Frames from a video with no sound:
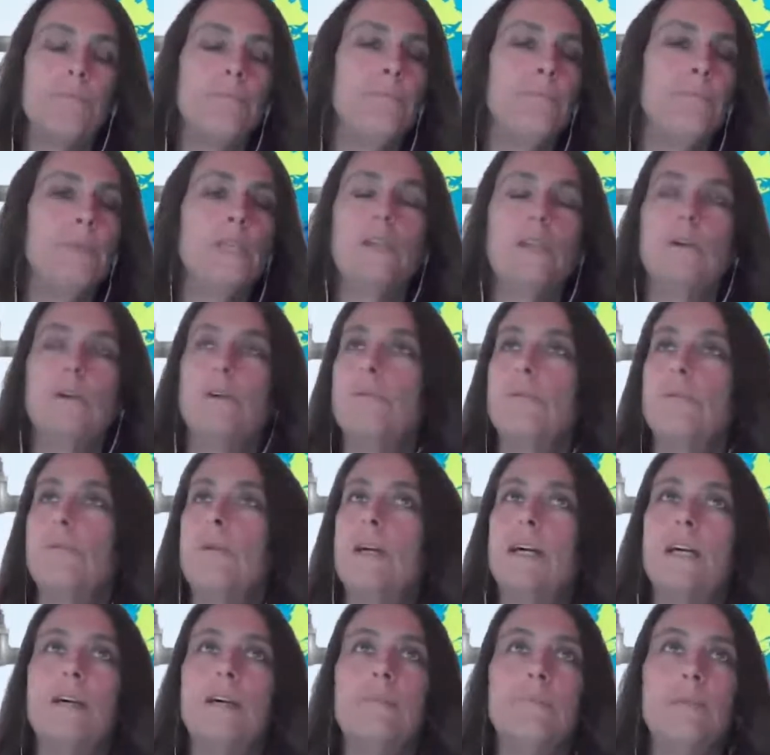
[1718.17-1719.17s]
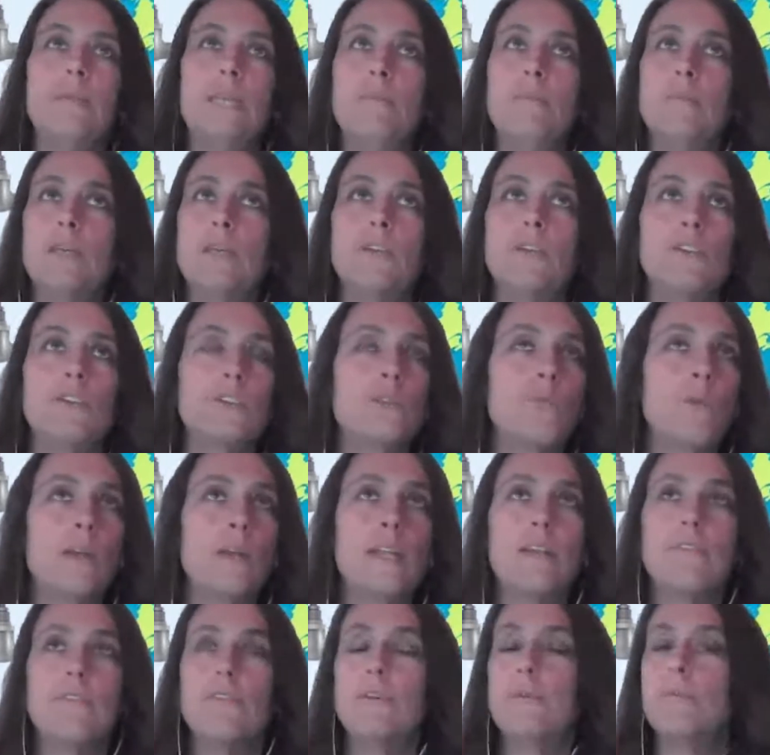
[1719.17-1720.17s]
emitters,
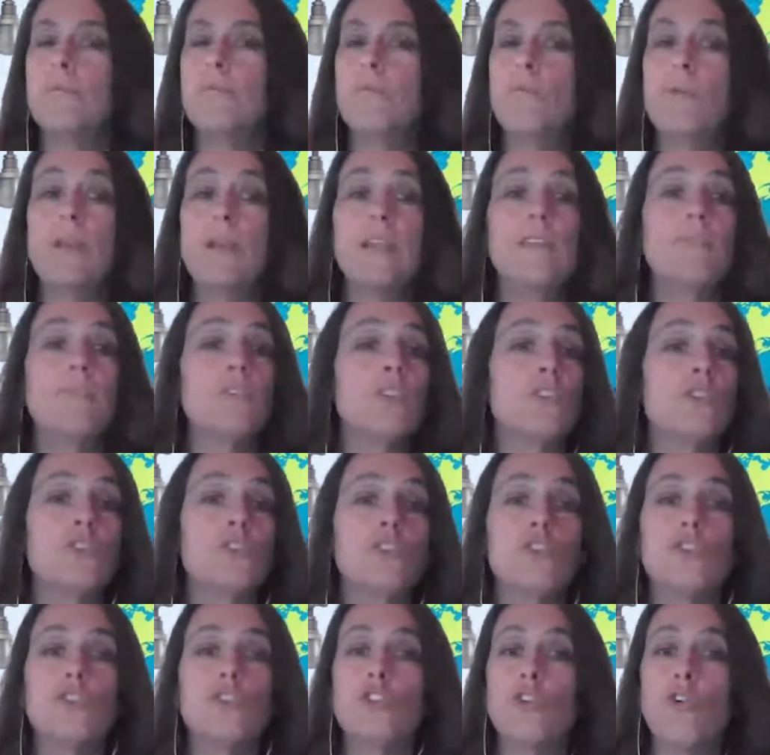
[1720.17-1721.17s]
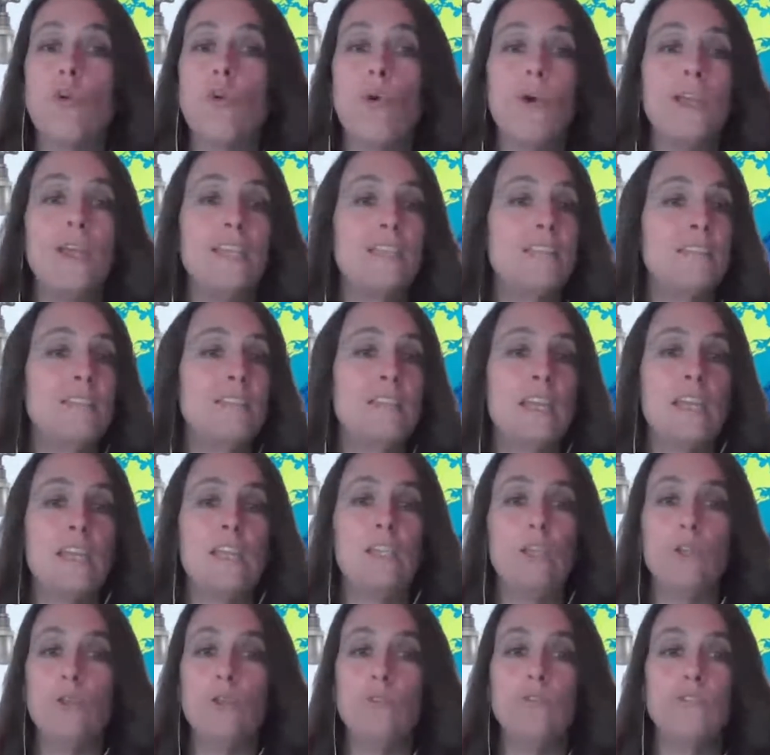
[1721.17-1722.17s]
whatever choice they
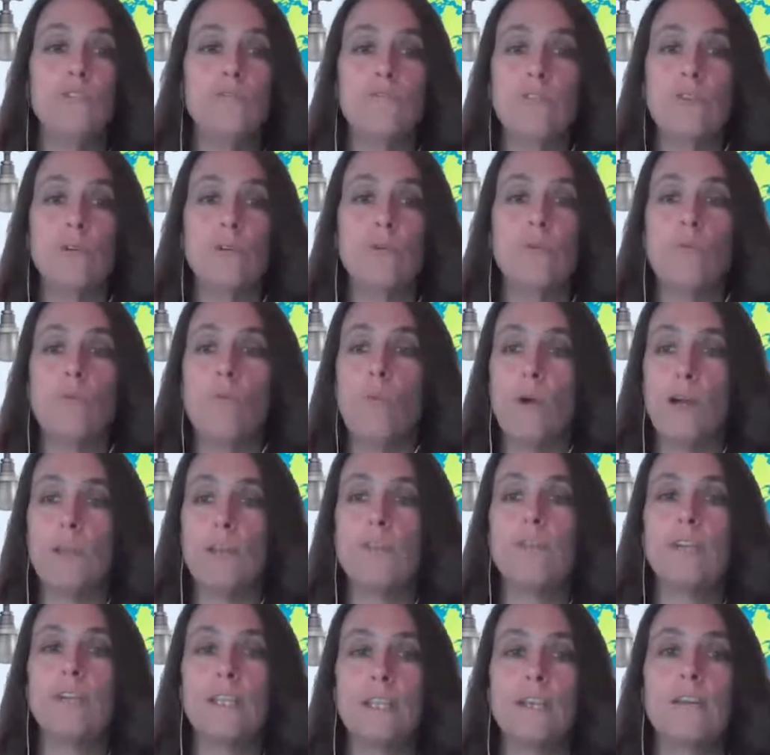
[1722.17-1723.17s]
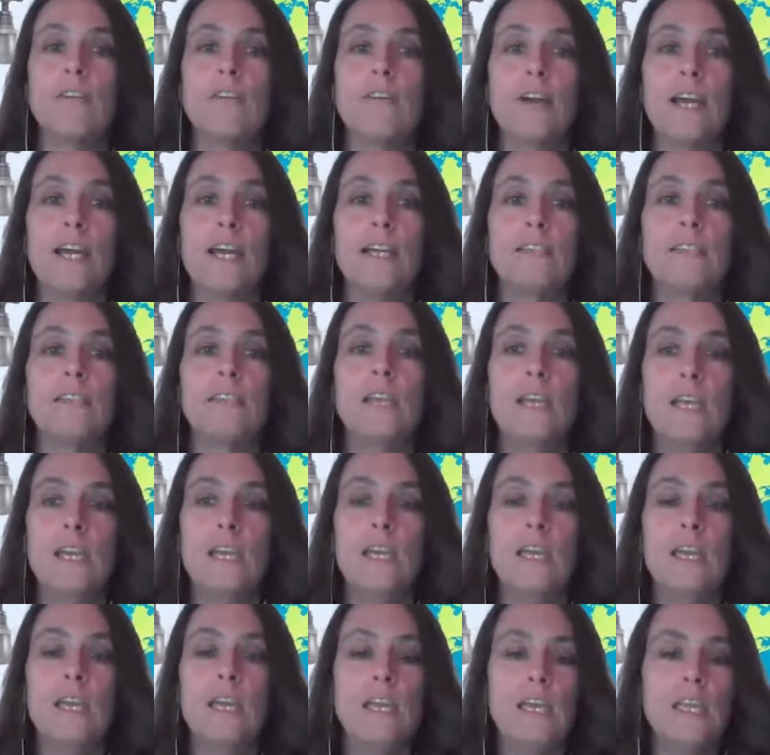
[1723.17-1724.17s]
use for watering their grass,
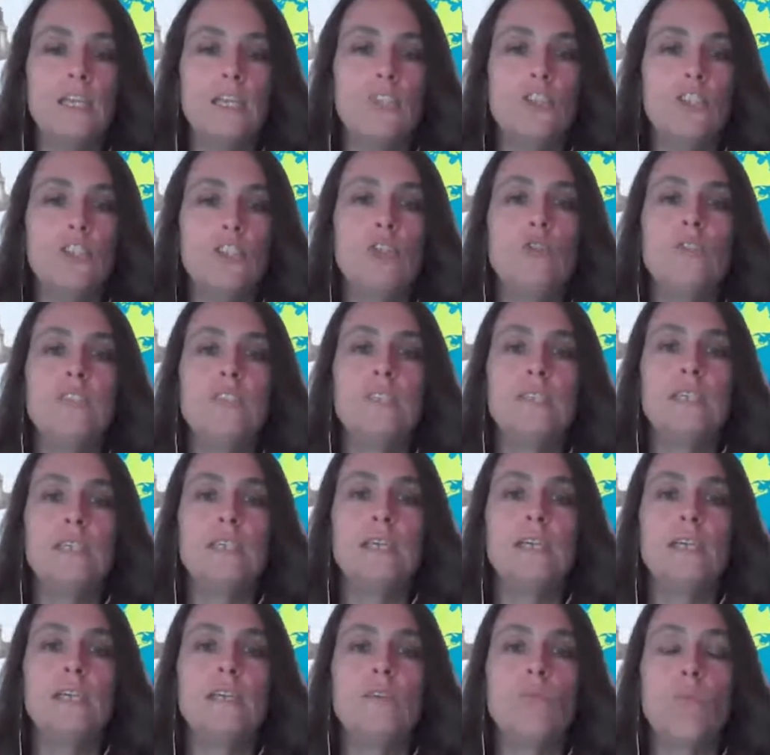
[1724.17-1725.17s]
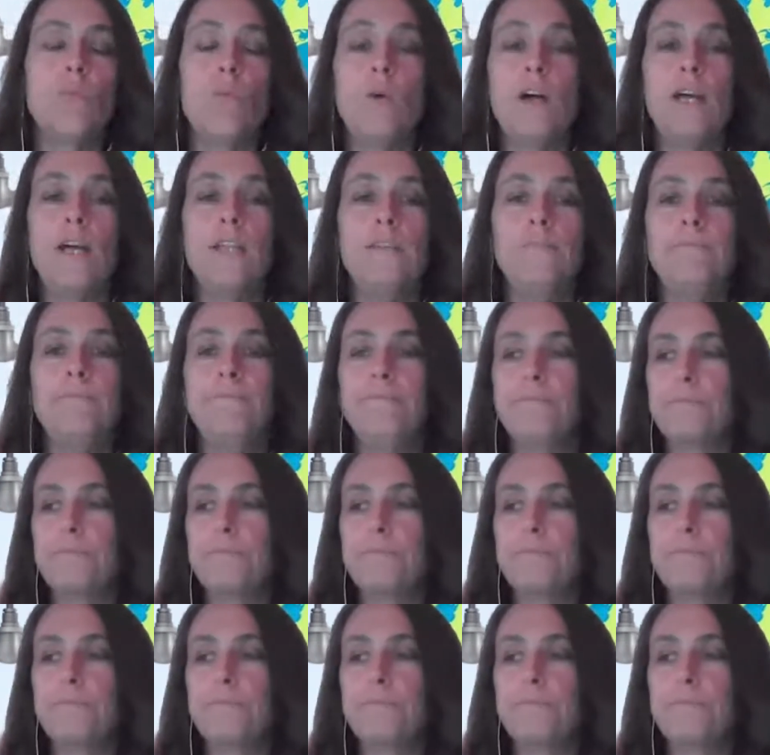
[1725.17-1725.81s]
is you see it, one,